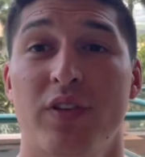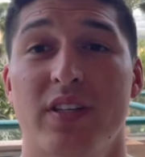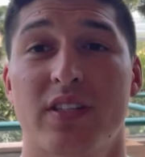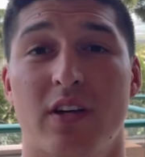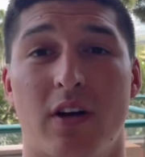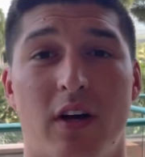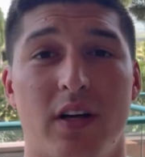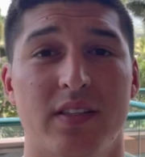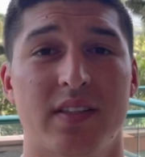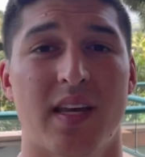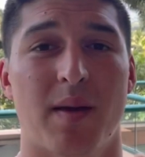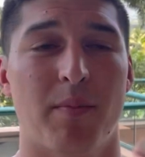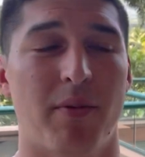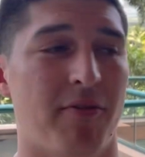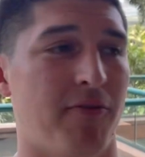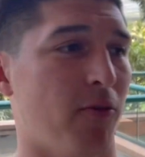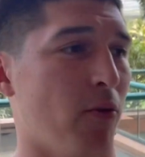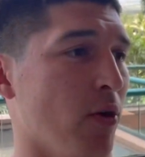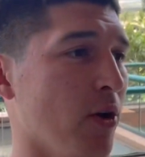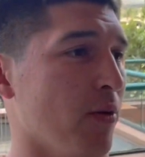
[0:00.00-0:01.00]
this concept
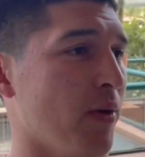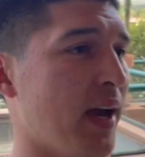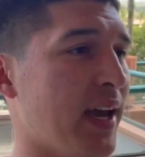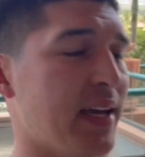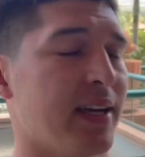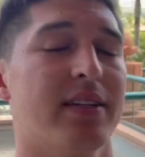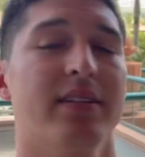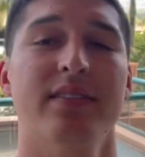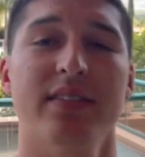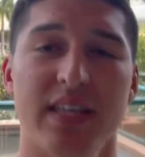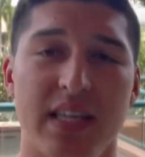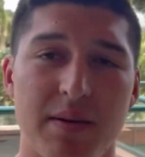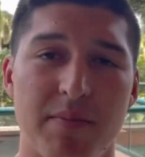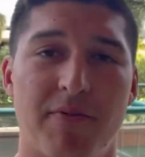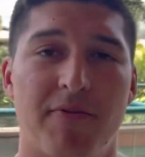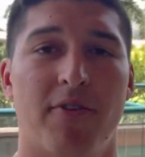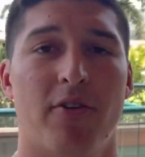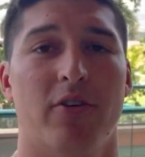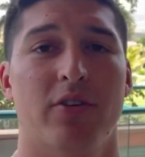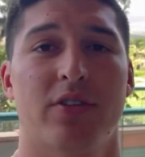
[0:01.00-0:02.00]
before, right?
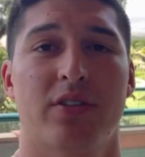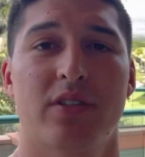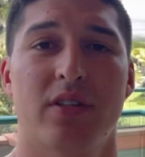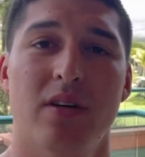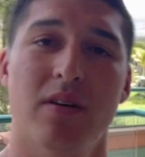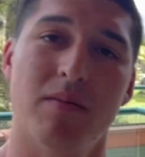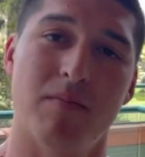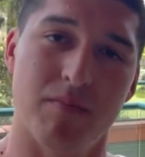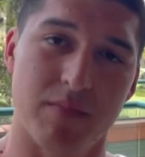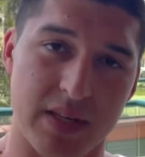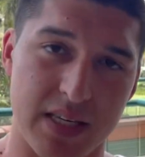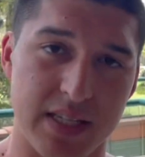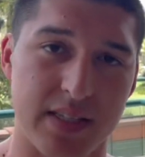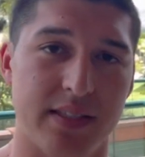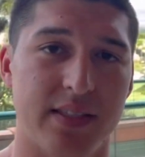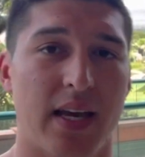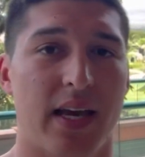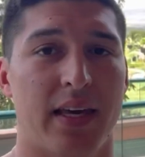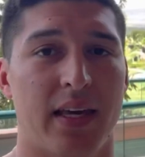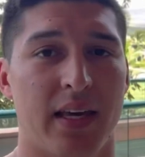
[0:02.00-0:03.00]
Team first, me
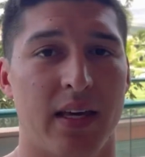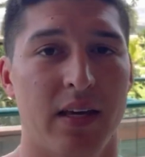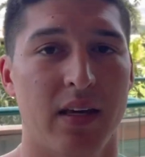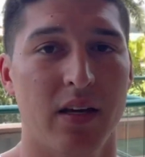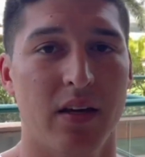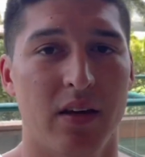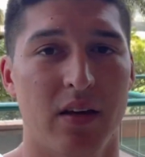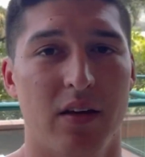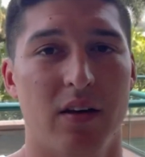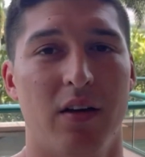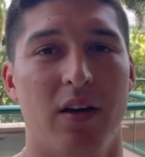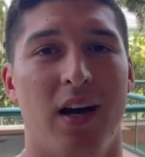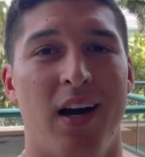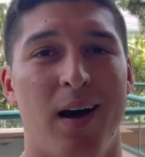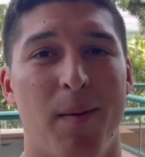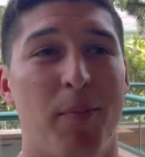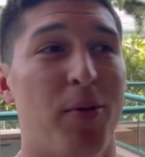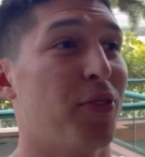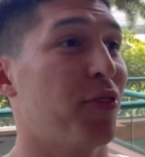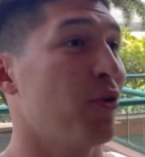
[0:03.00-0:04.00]
second.
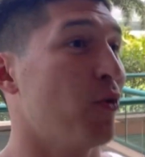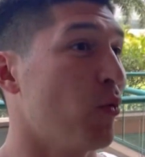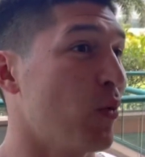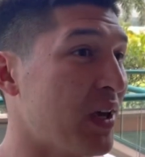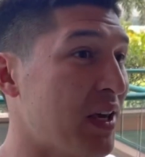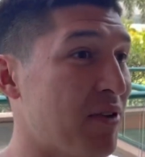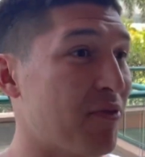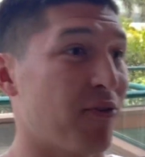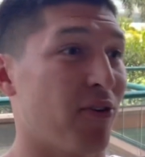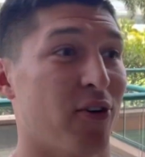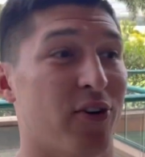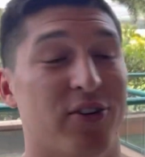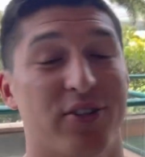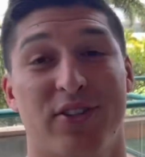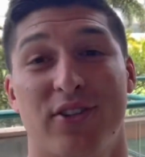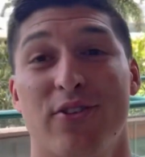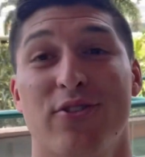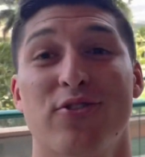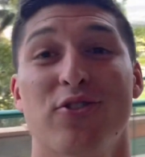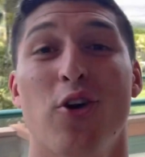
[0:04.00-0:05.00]
Put the we
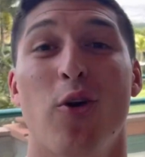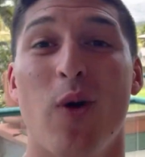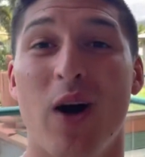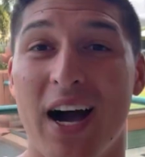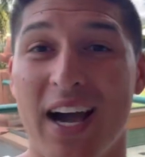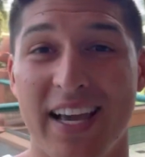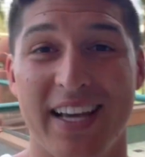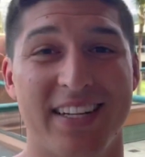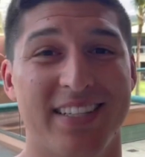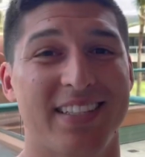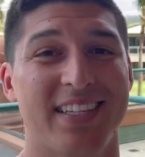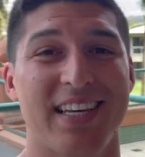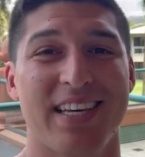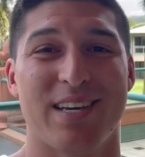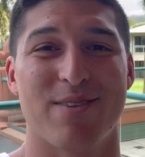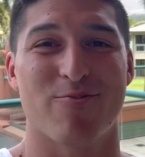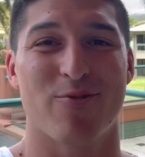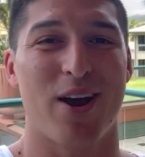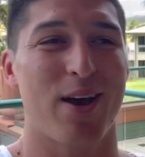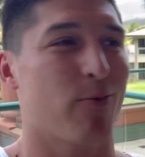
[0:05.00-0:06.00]
first. There's no I in
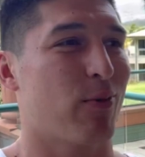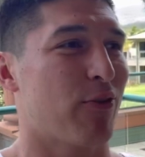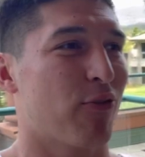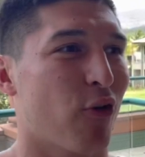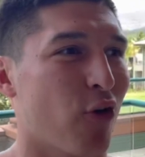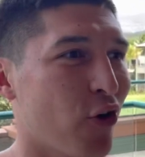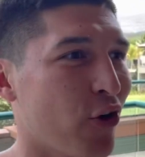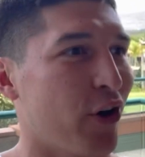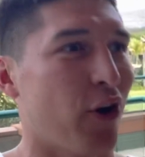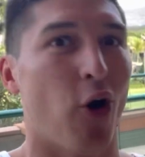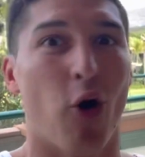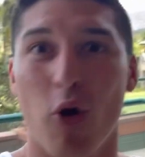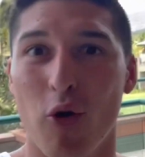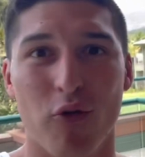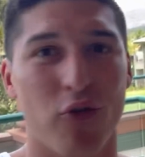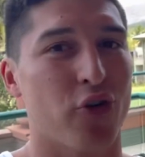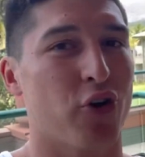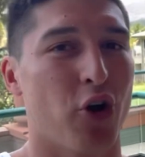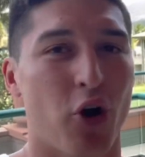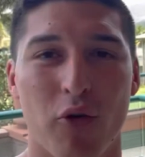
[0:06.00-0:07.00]
team, right? We've heard it
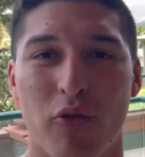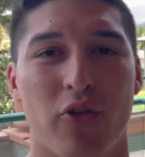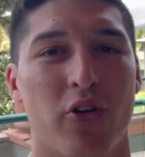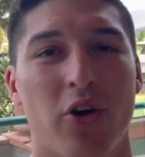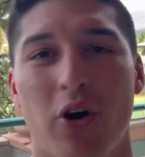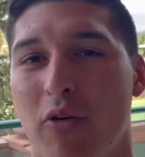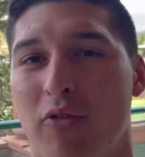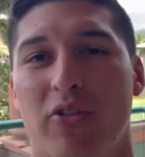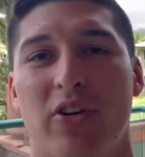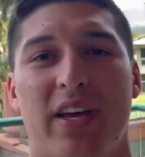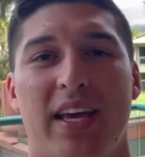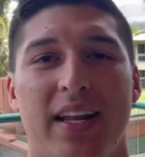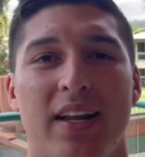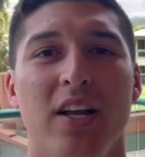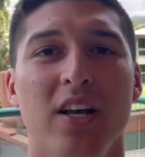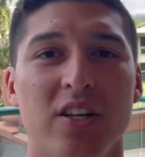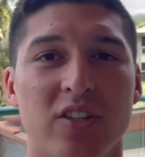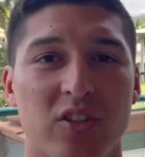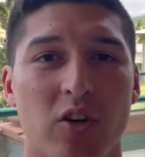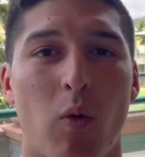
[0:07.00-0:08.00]
over and over and over again.
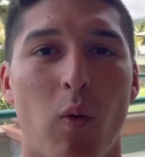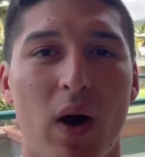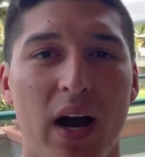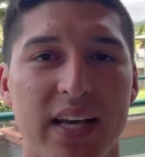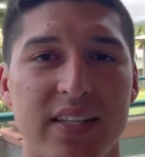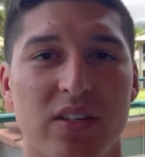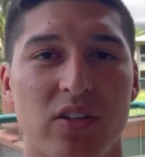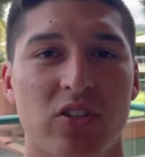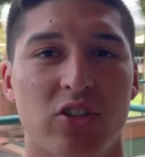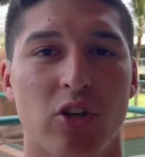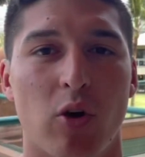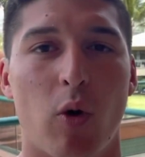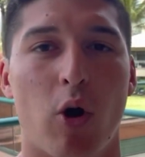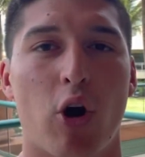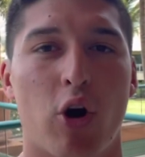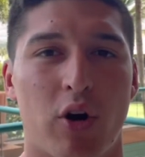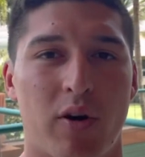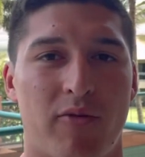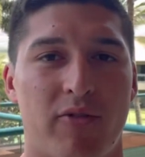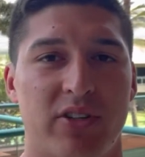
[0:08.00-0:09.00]
So why is it so
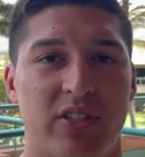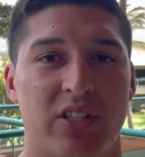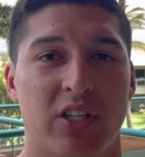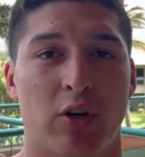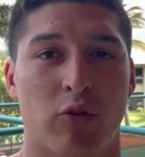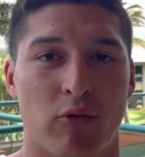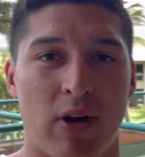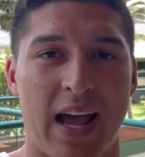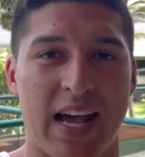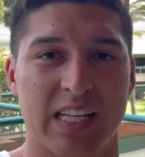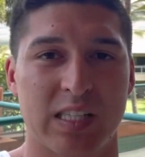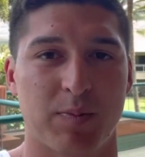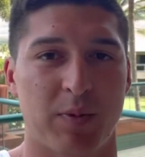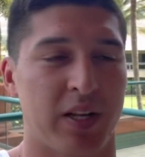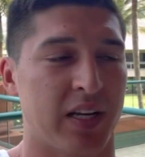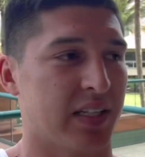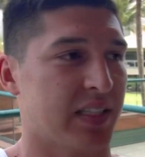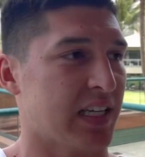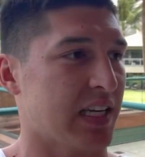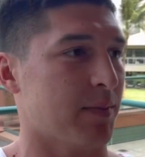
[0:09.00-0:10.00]
hard for us to grasp
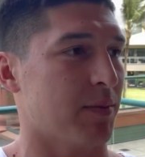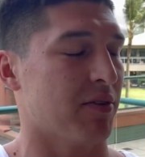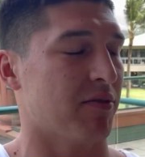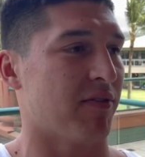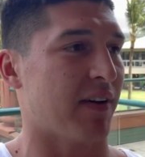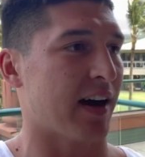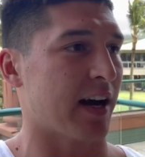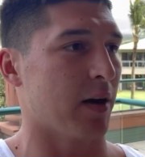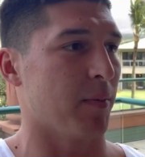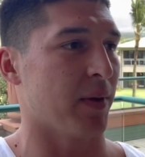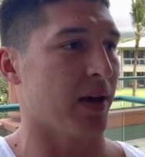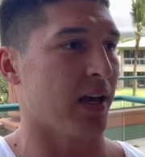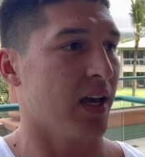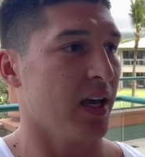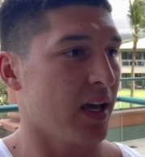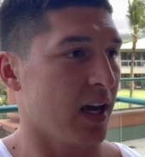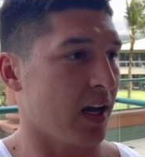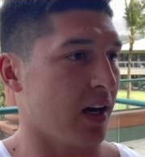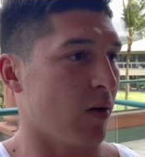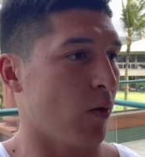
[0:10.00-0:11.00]
in a team environment, in a